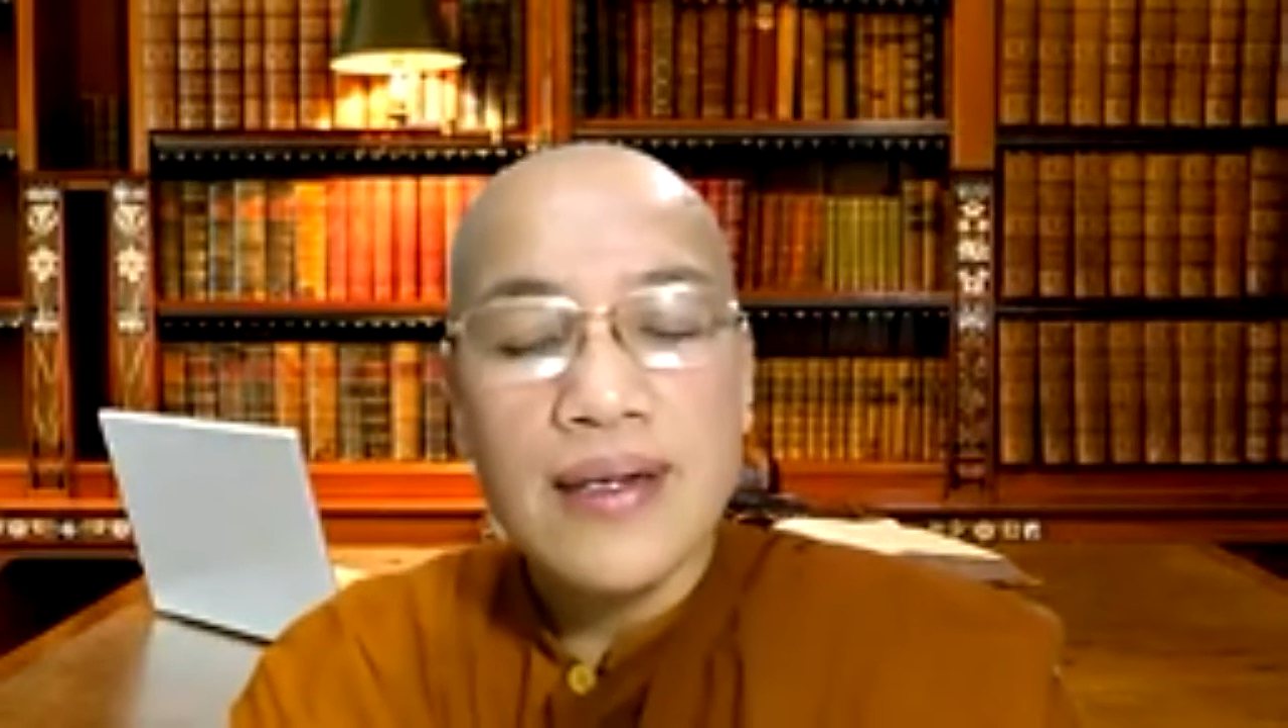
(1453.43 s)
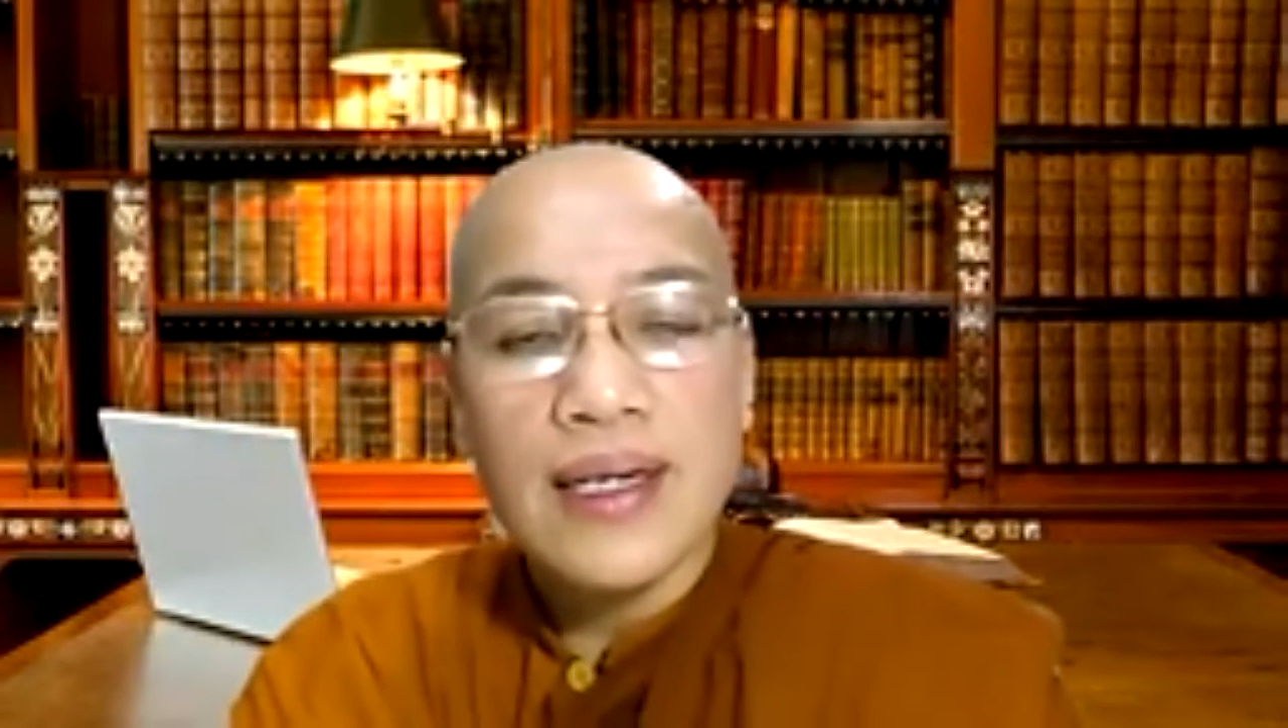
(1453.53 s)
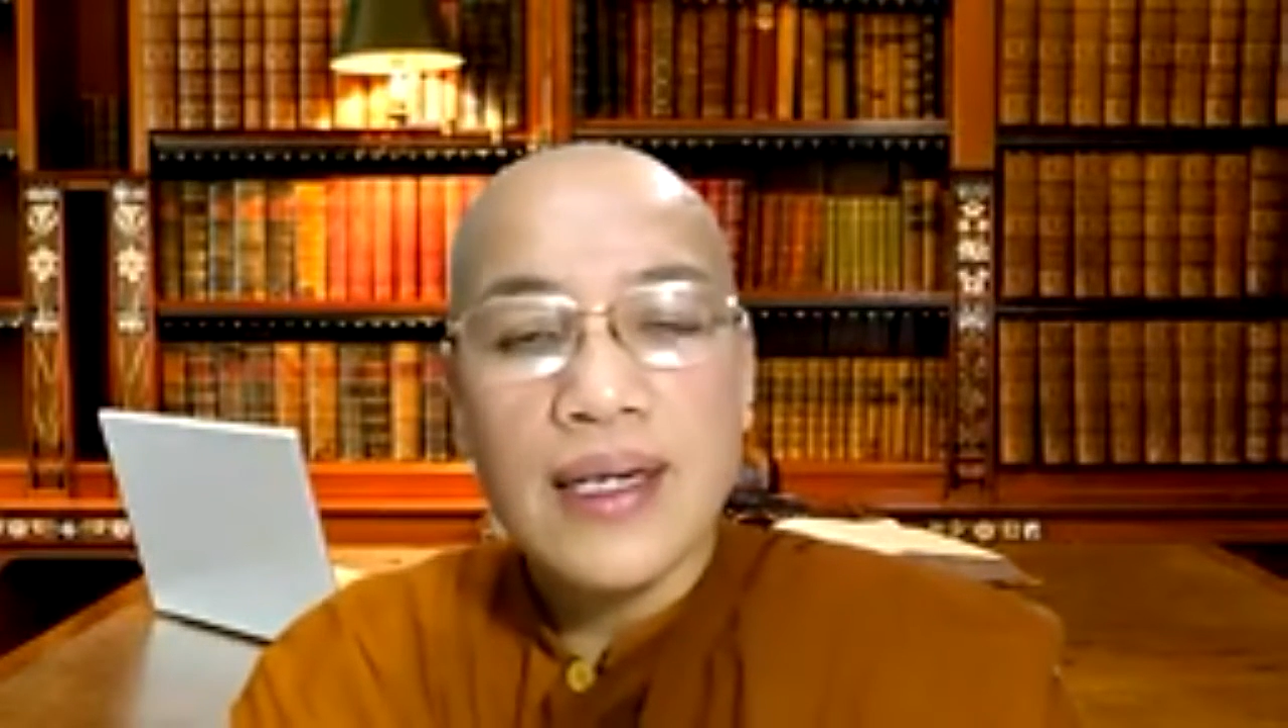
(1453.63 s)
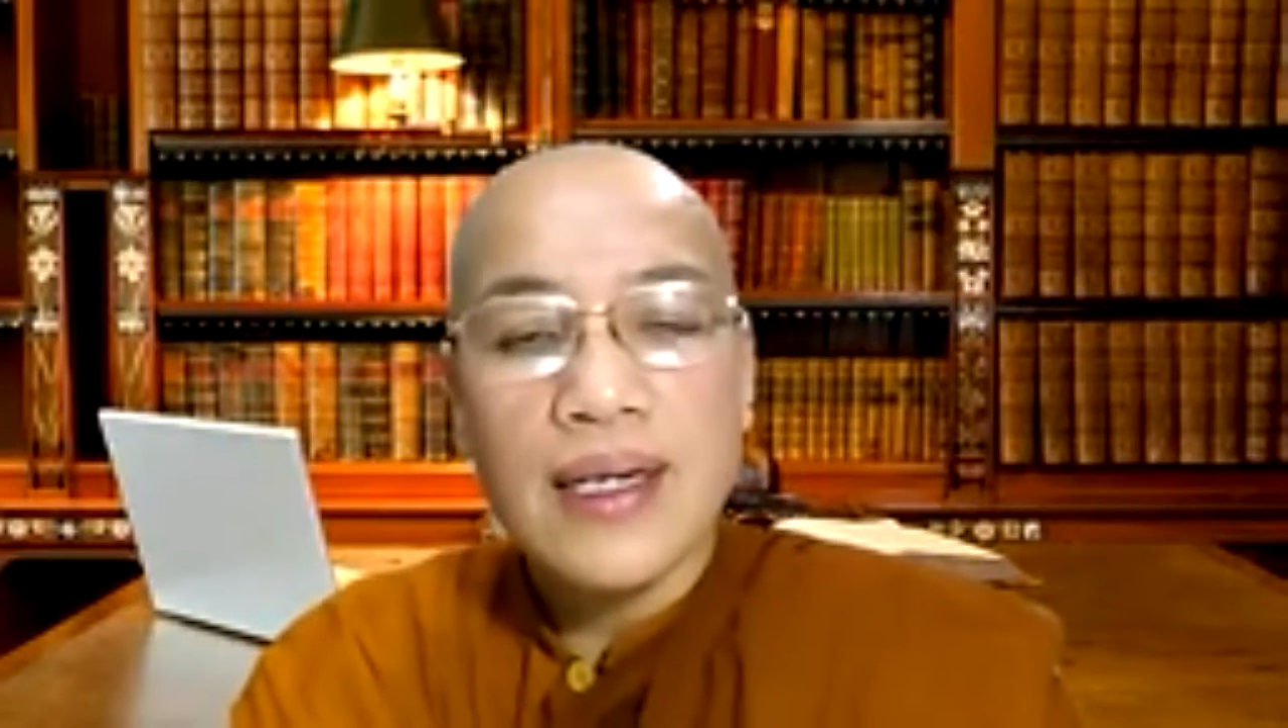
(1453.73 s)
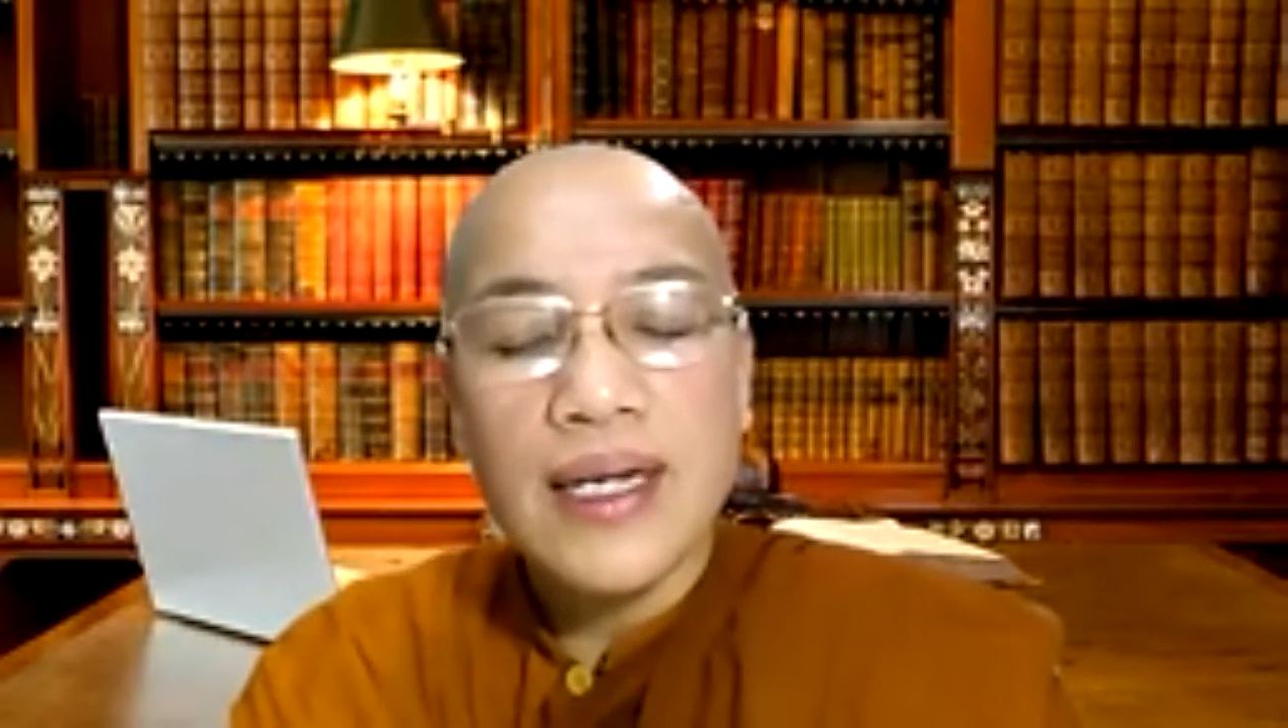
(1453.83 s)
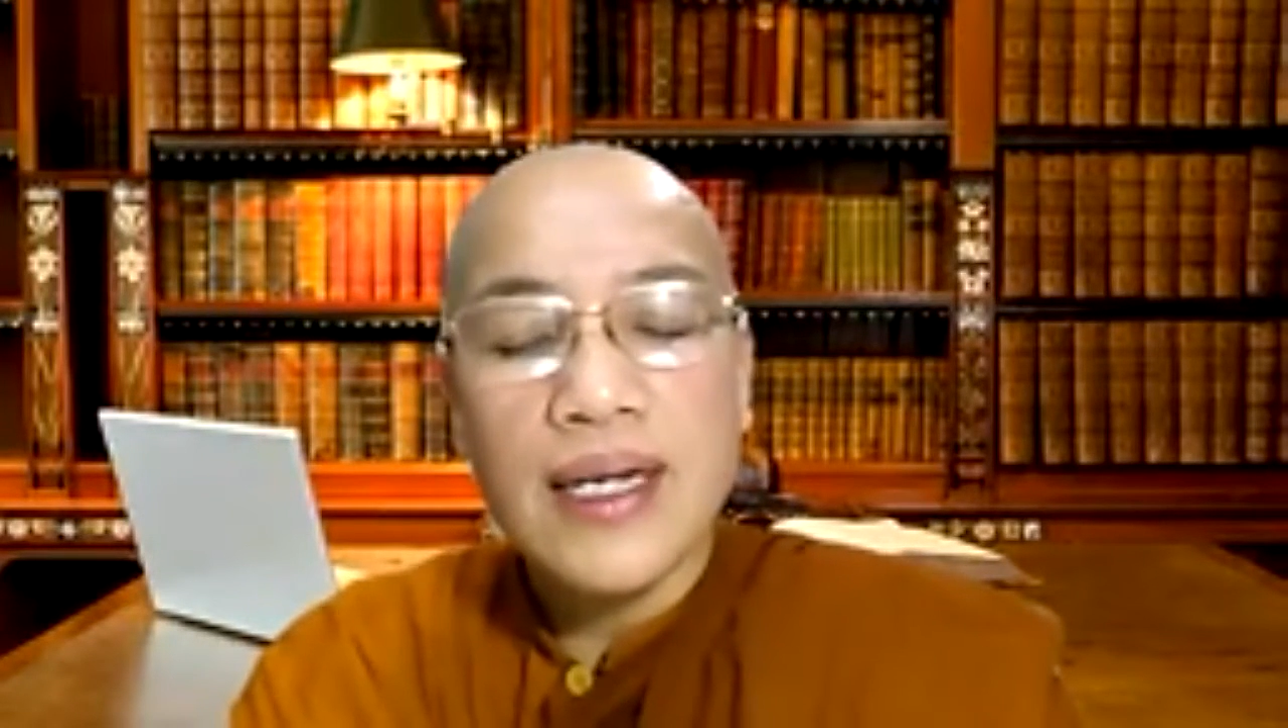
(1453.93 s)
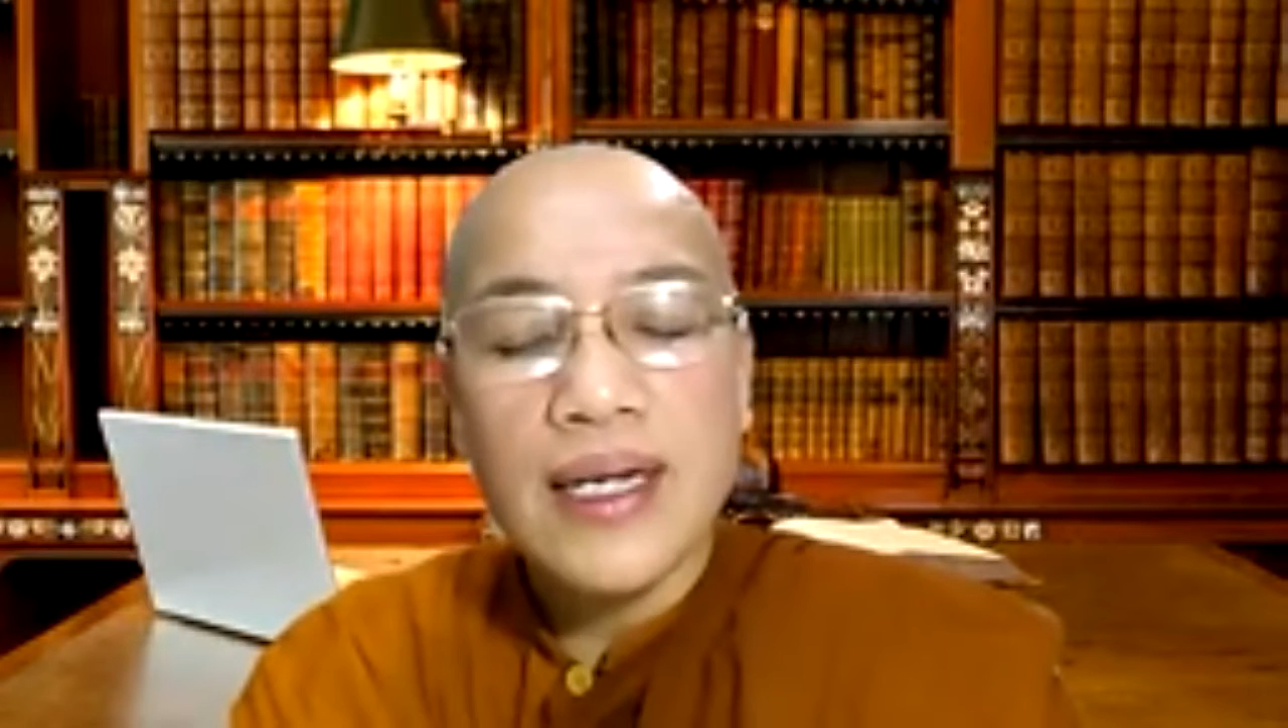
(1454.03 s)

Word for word: uh, in